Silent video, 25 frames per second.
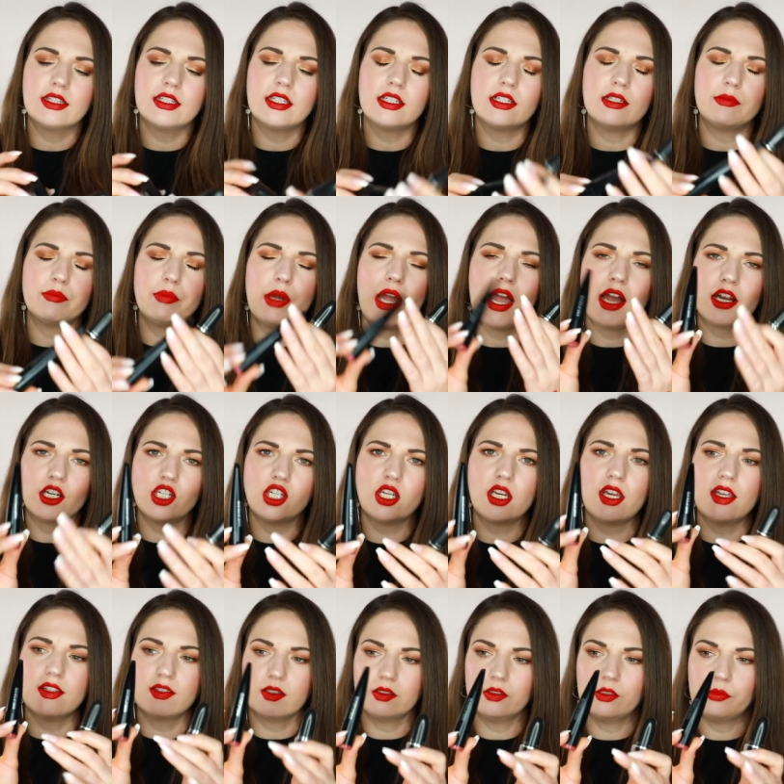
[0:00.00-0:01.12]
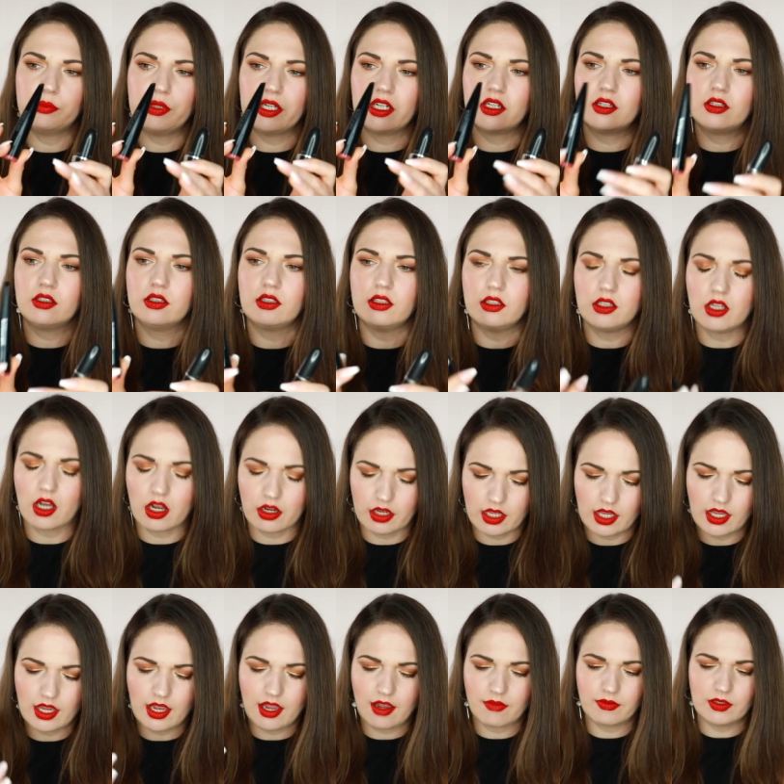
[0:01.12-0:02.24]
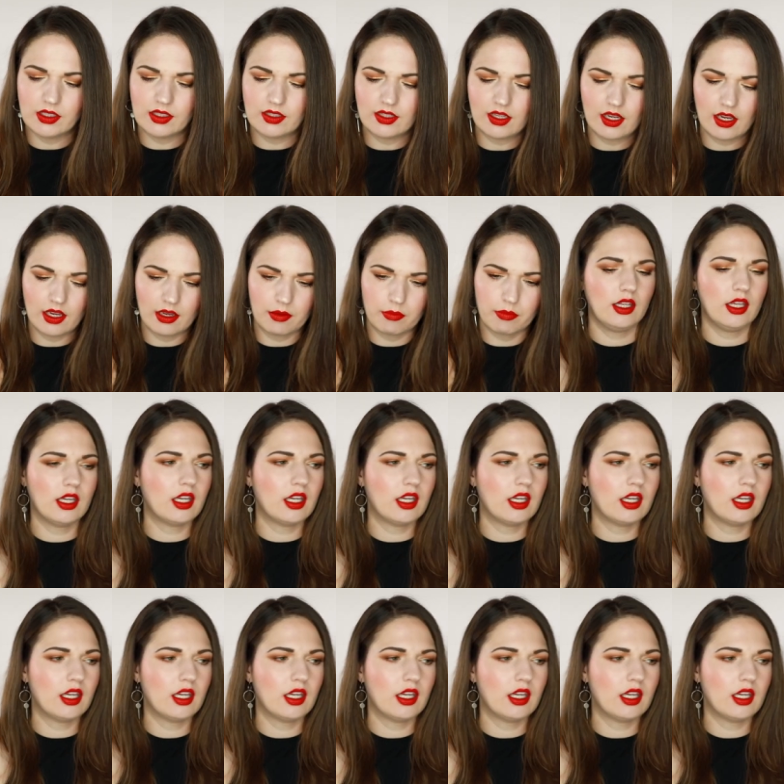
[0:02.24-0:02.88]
The packaging is a little bit clunky, I have to say.